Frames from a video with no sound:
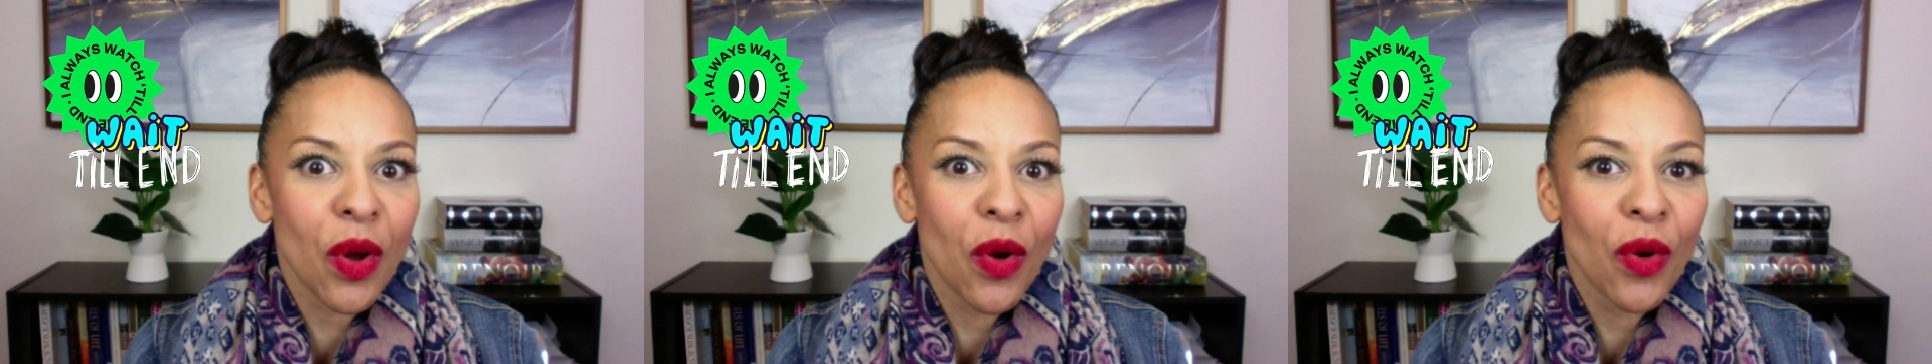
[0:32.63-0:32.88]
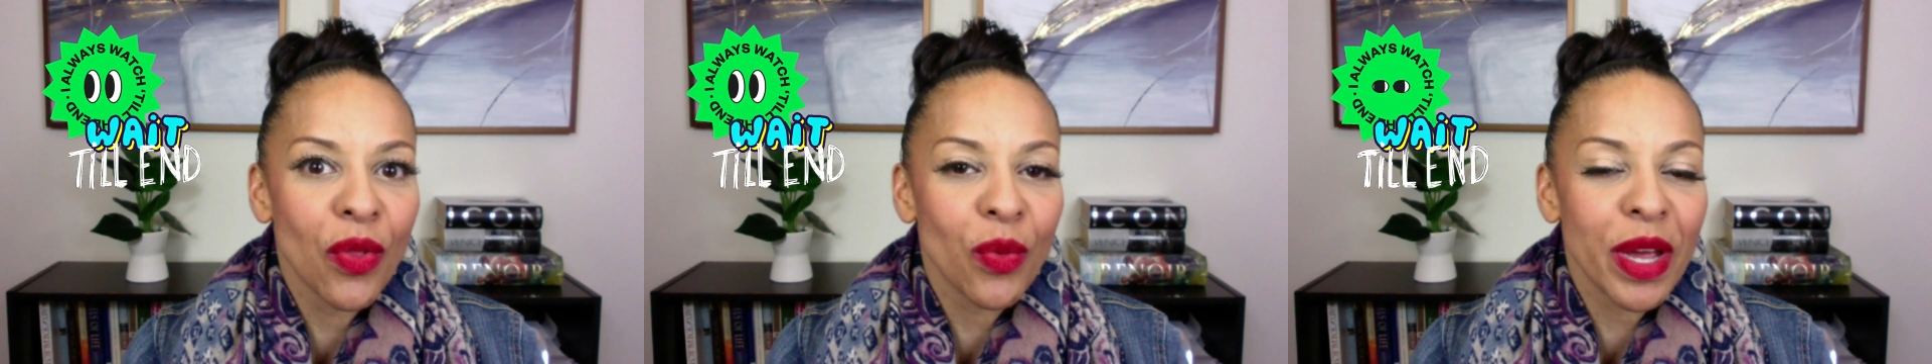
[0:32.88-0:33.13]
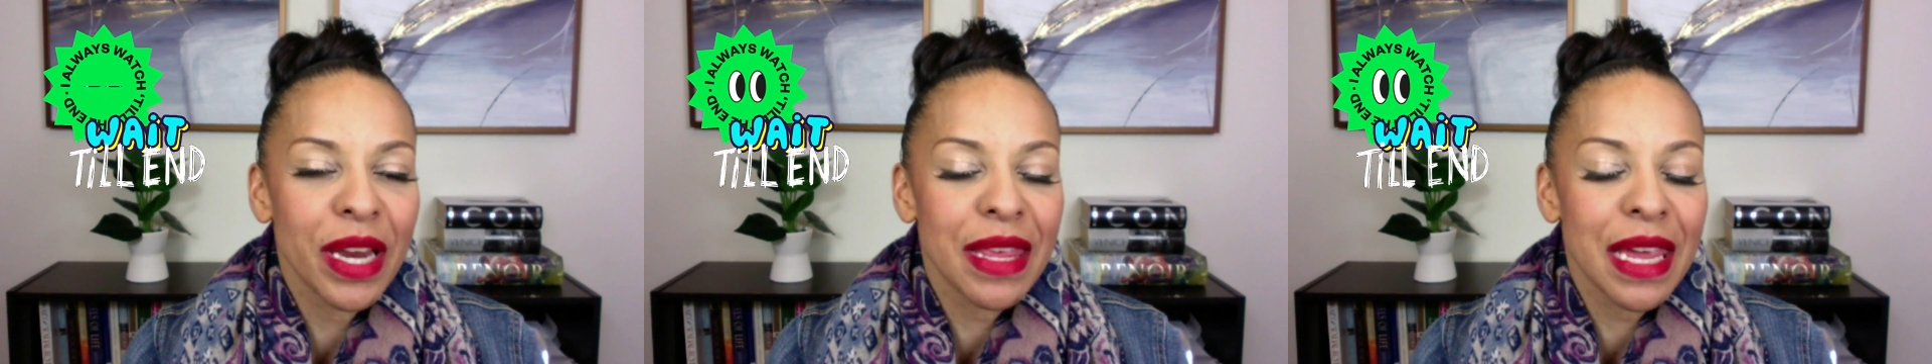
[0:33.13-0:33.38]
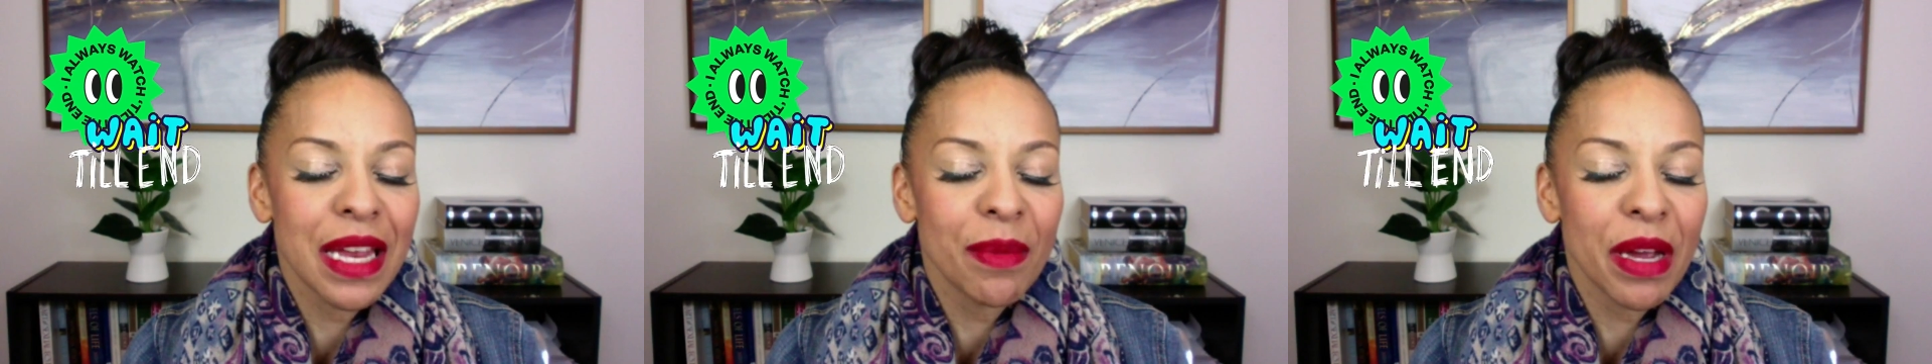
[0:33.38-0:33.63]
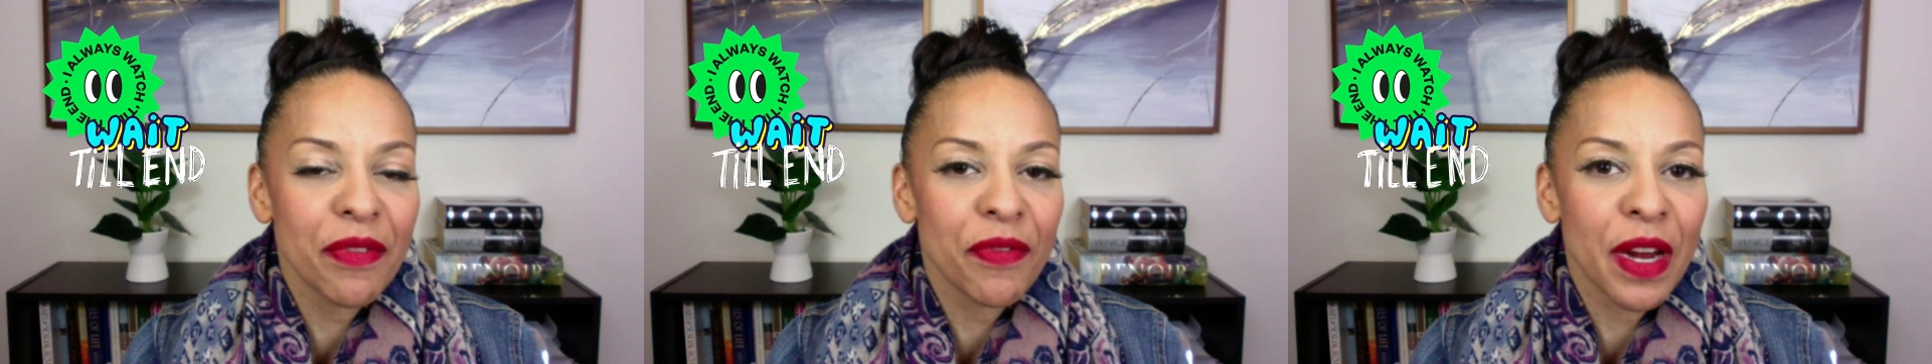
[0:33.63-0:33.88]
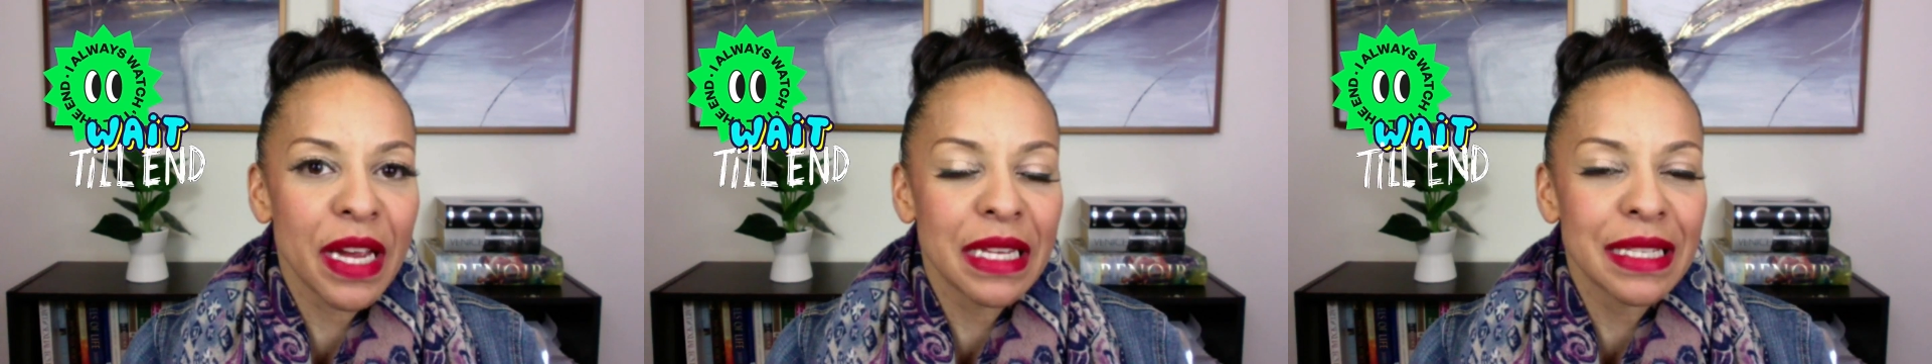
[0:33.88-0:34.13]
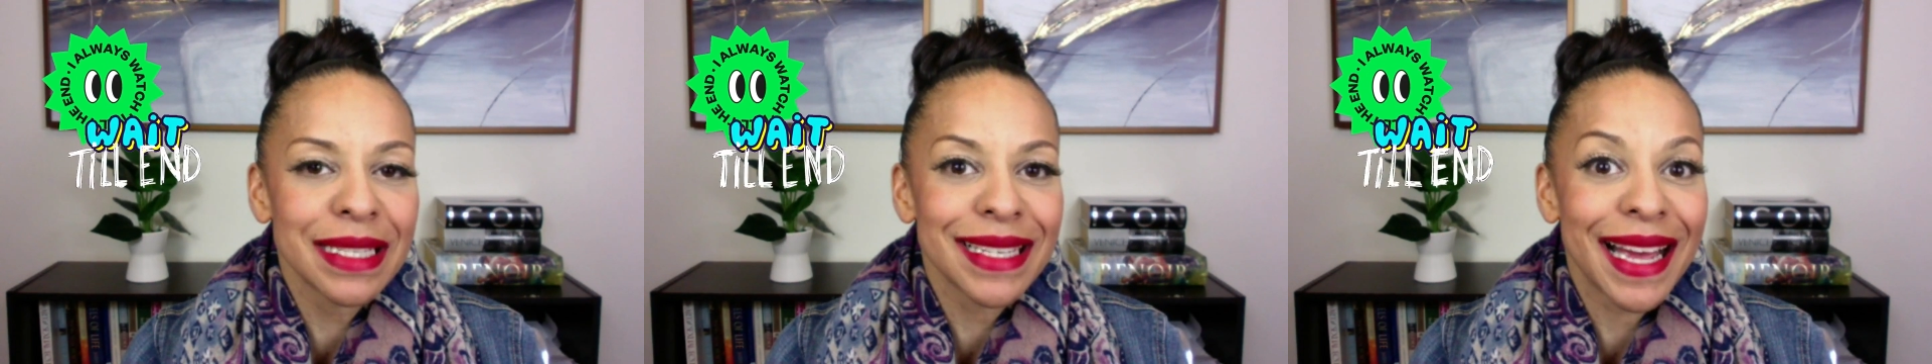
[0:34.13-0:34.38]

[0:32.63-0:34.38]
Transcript: all the way to the end, my friends,